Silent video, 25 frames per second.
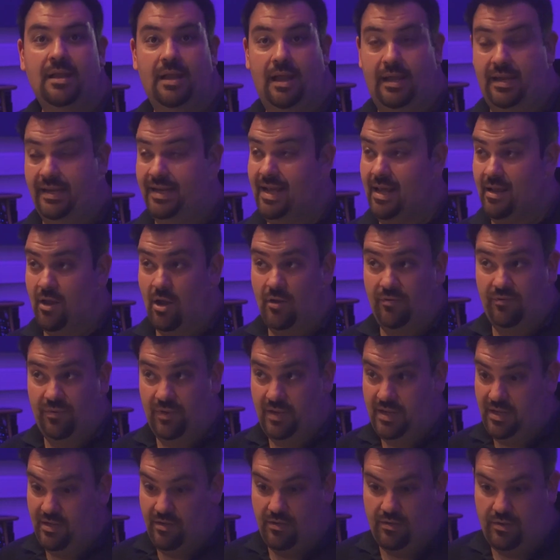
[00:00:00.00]
And again,
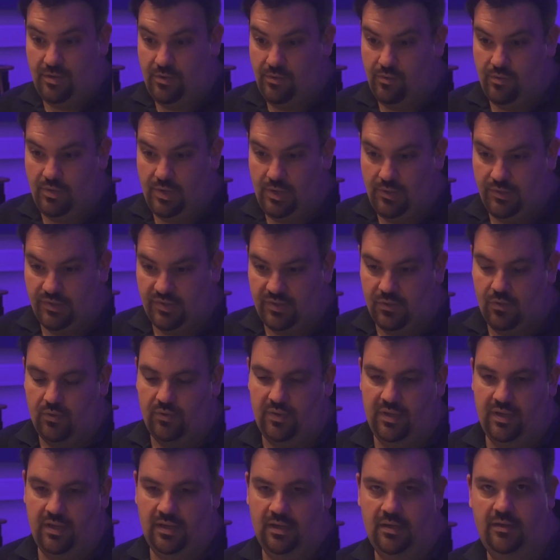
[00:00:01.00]
hopefully you saw
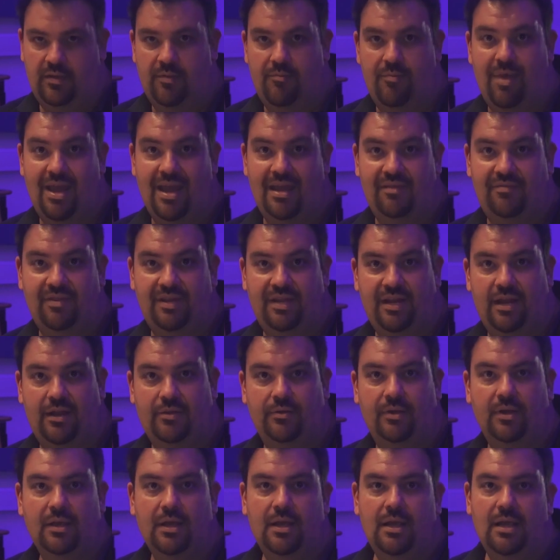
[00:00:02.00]
the Mayer
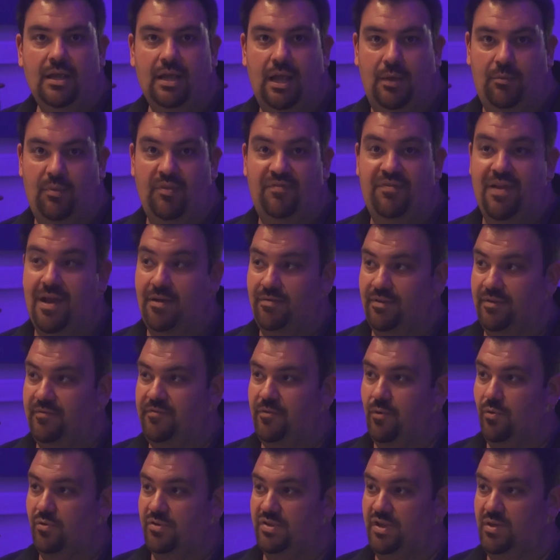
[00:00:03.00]
video, and we found the
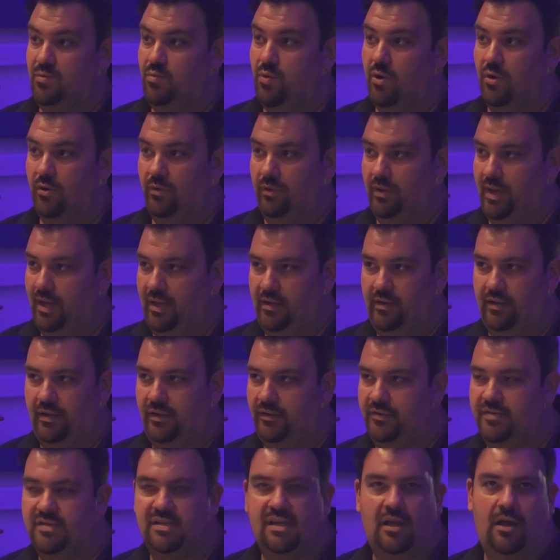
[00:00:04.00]
421 had
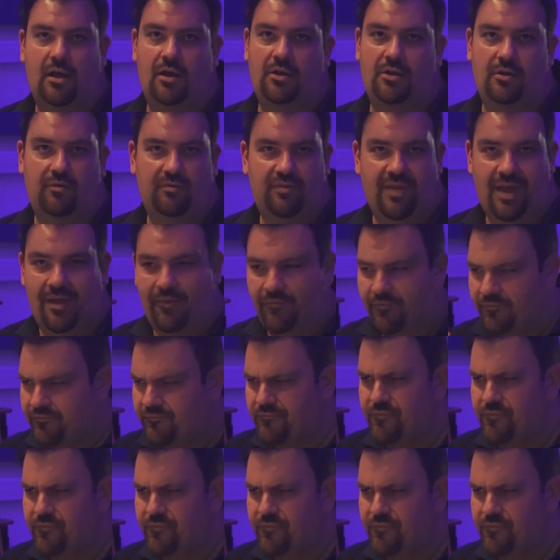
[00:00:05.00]
a ton of that